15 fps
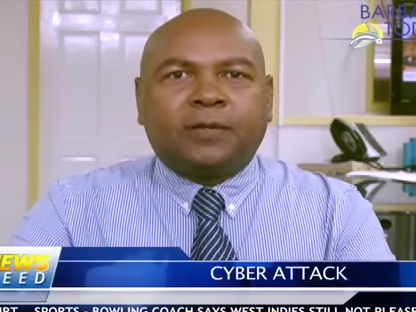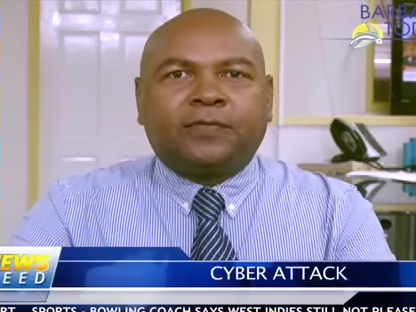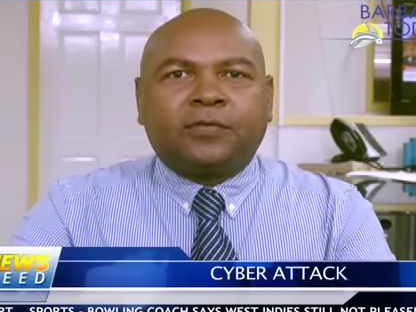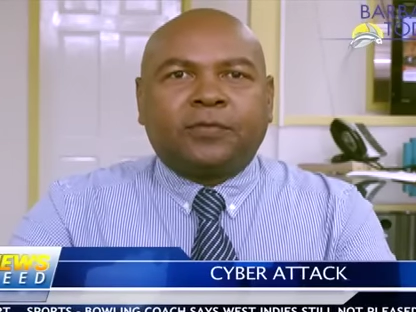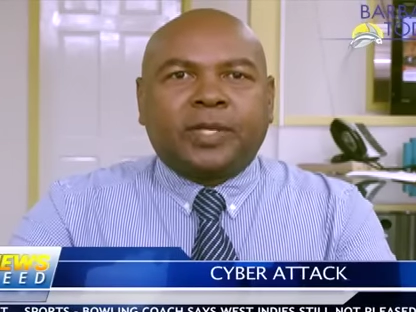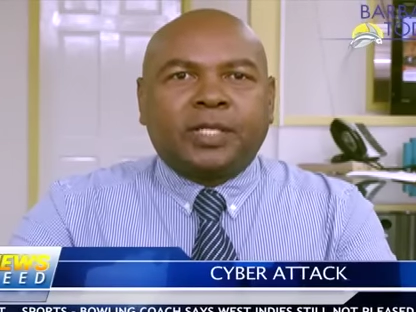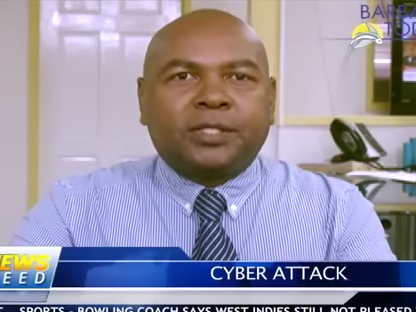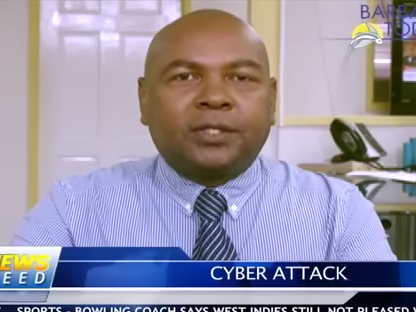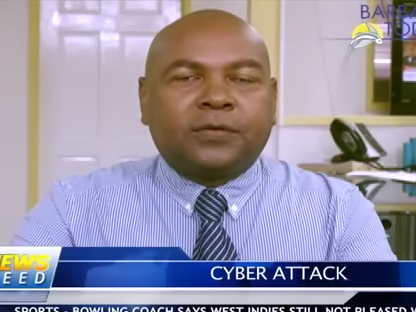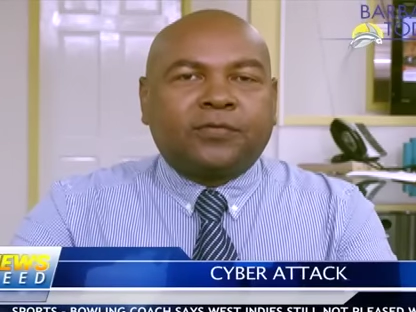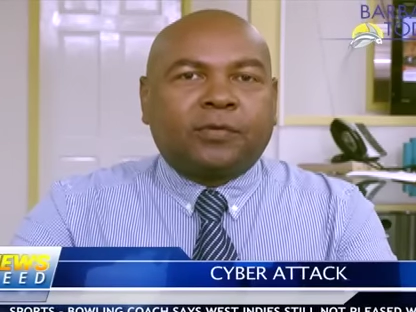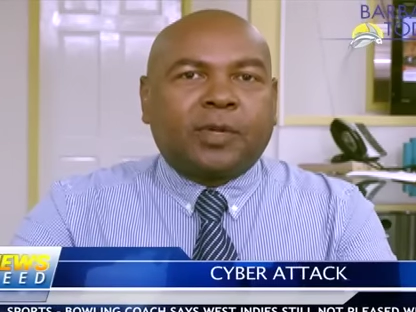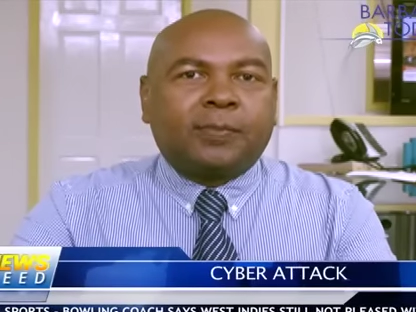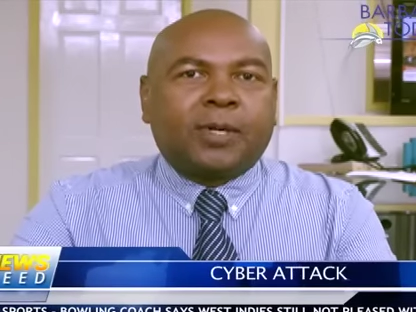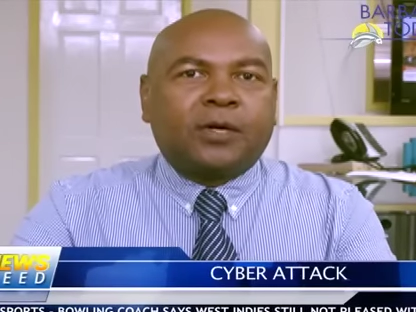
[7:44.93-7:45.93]
information
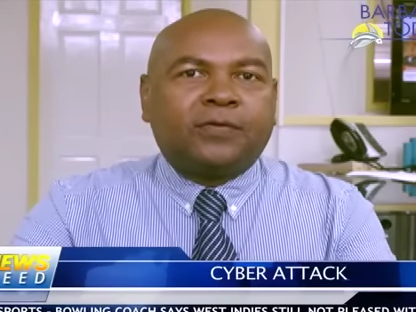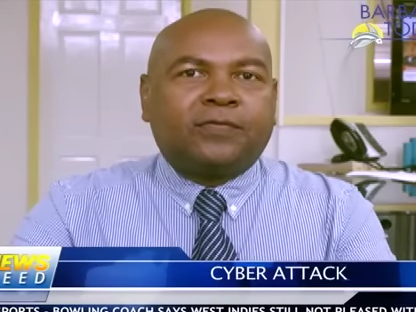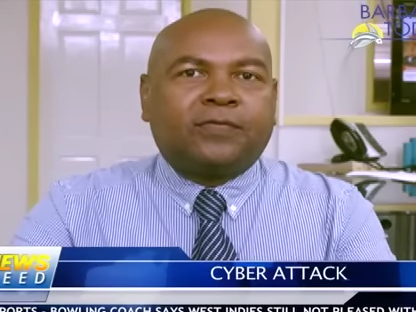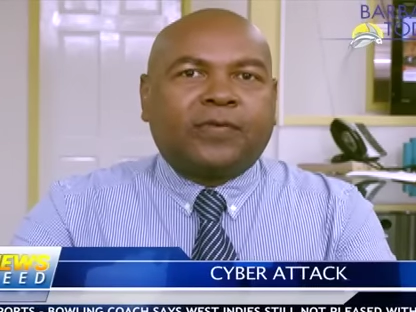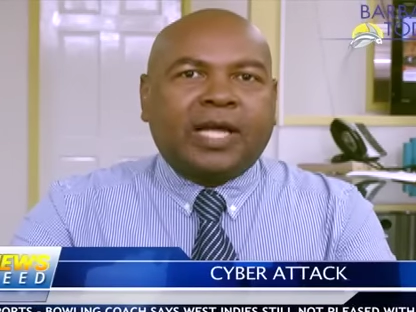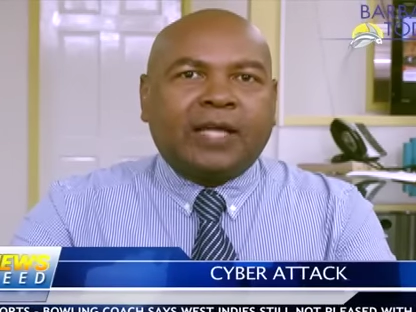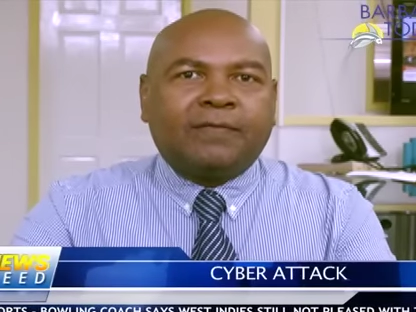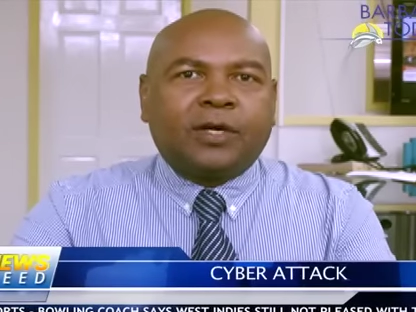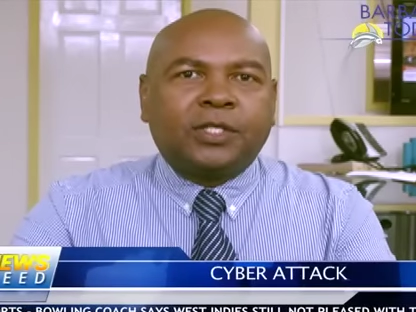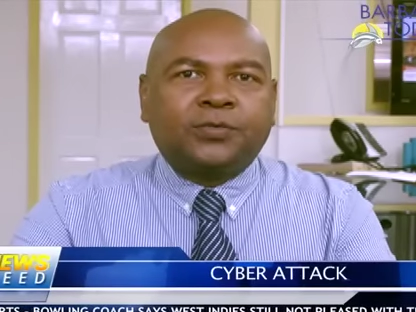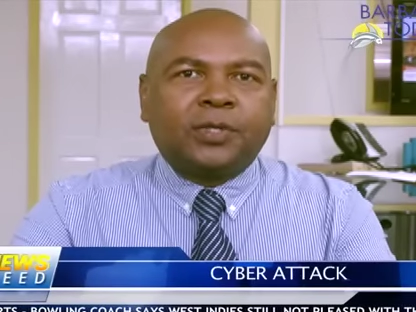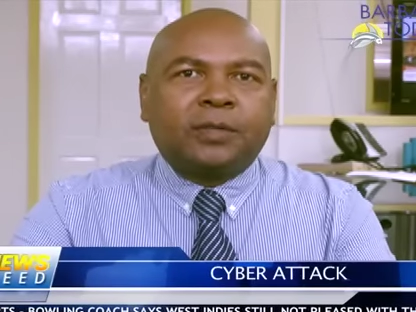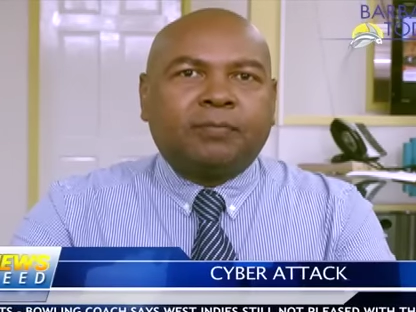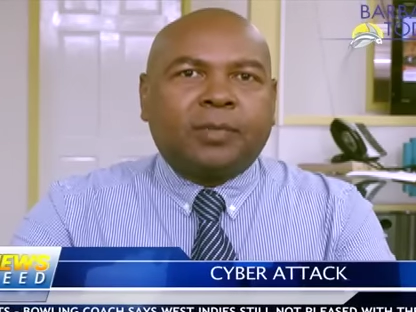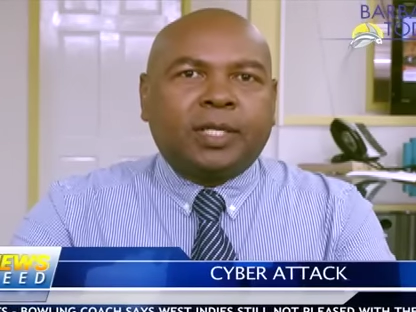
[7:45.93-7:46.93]
from about
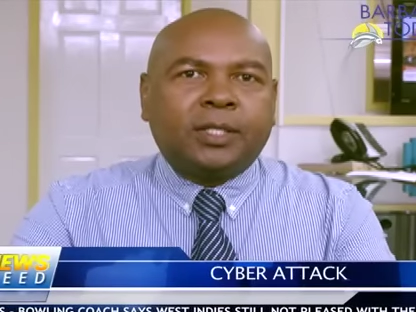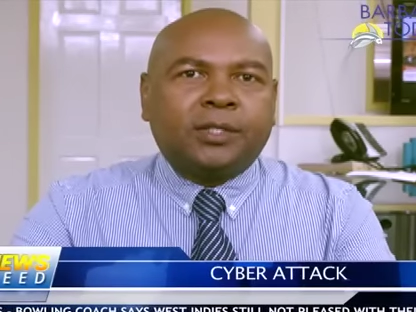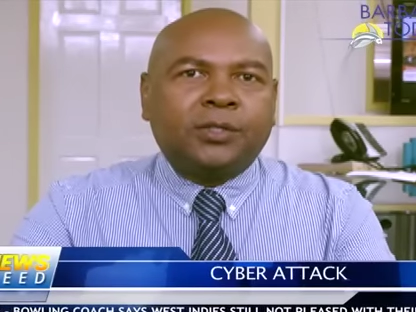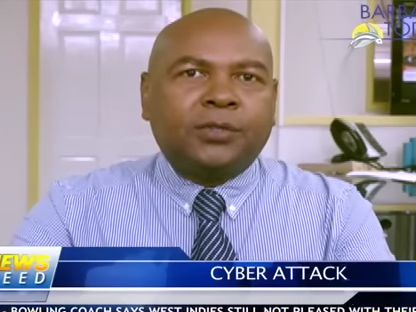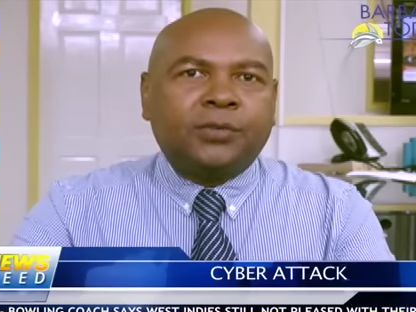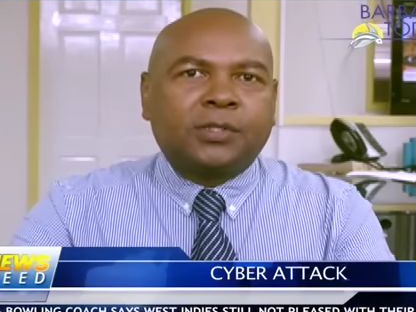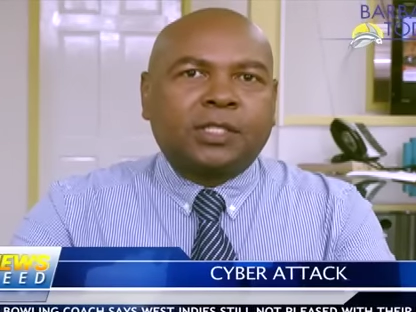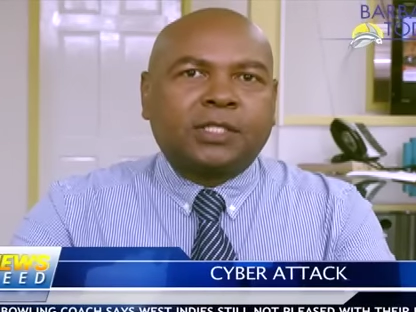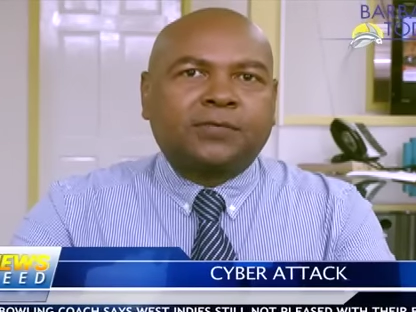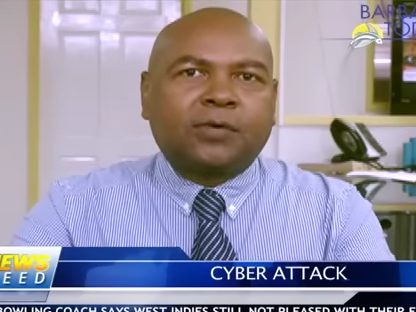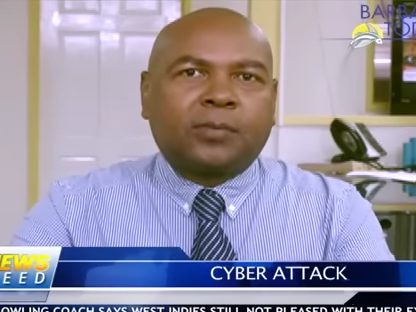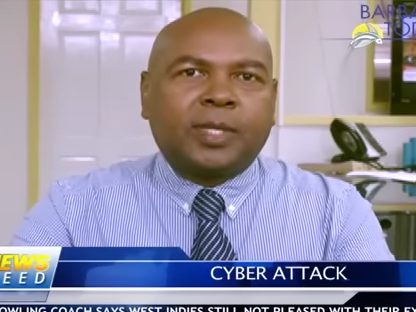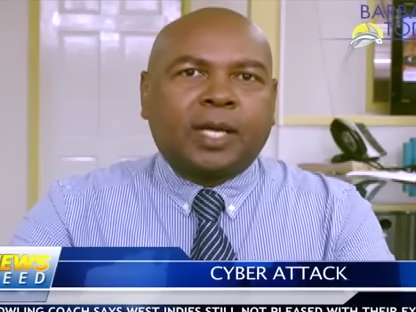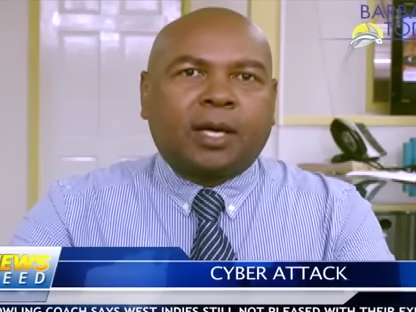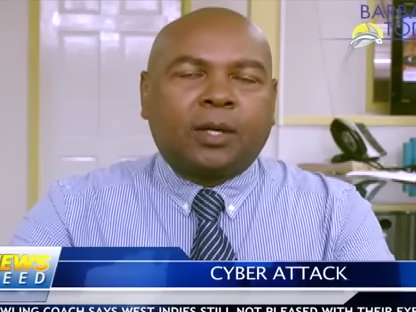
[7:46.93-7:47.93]
500 million users
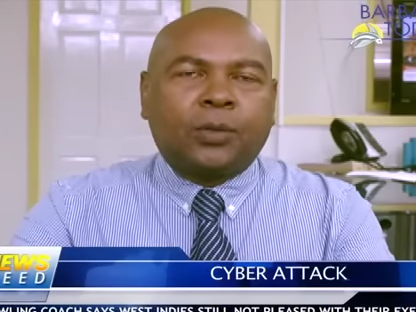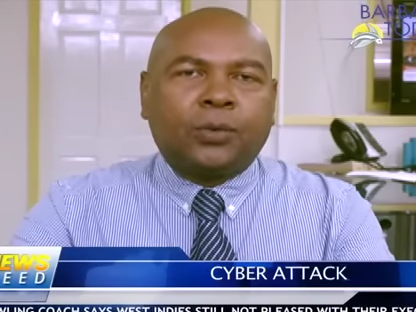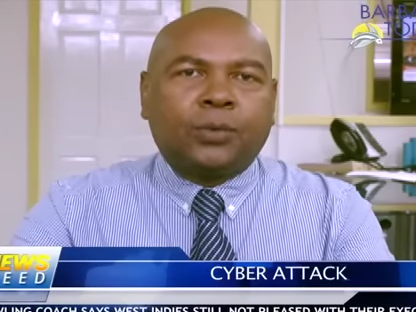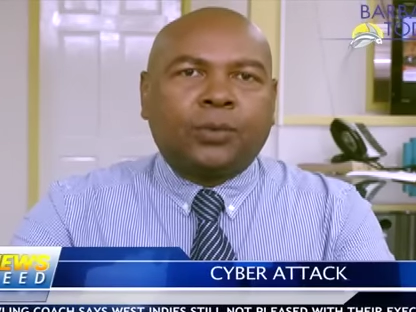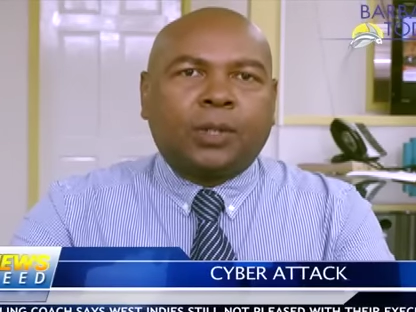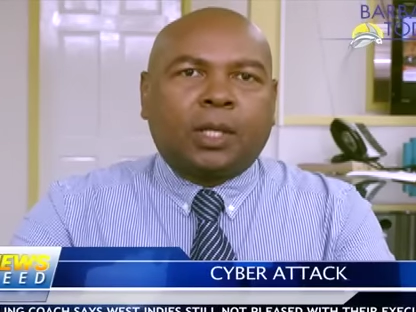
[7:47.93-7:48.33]
from Yahoo.